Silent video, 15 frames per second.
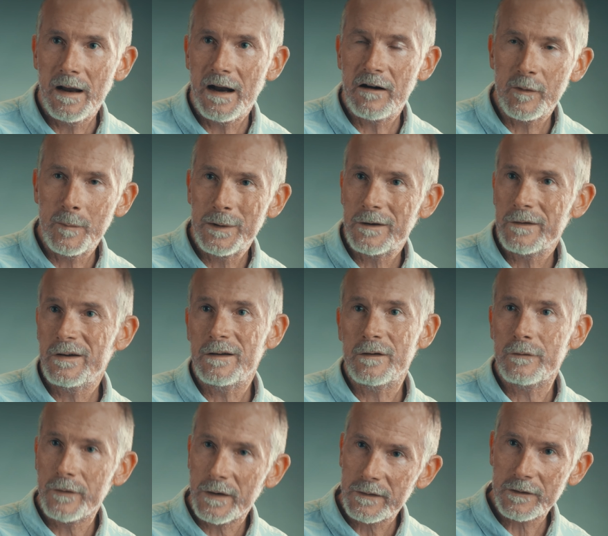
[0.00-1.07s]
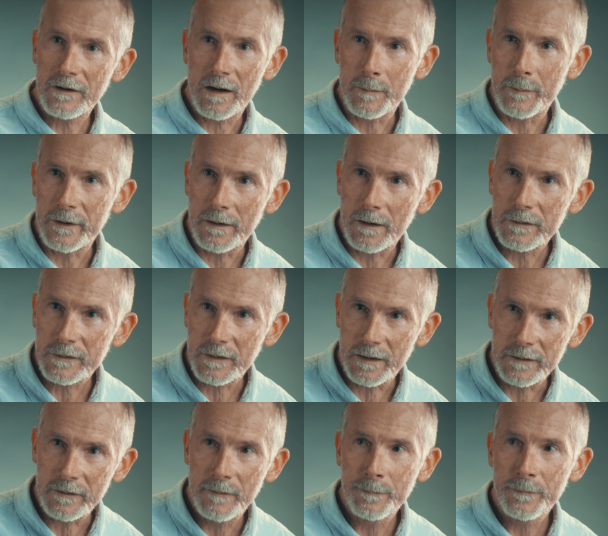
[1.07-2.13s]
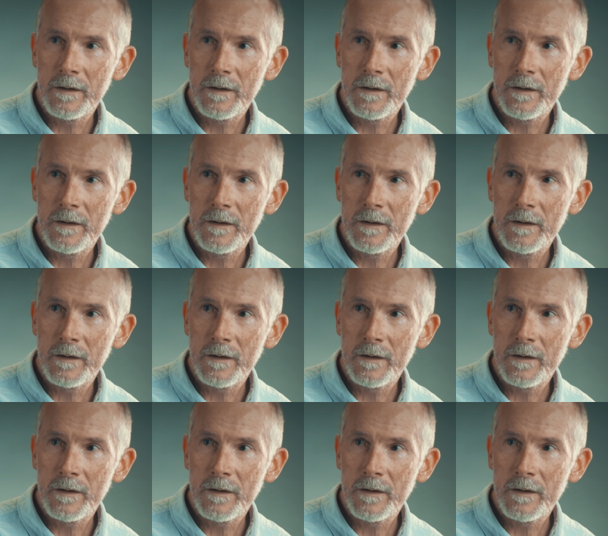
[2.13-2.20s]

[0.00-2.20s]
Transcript: our ability to fix carbon dioxide.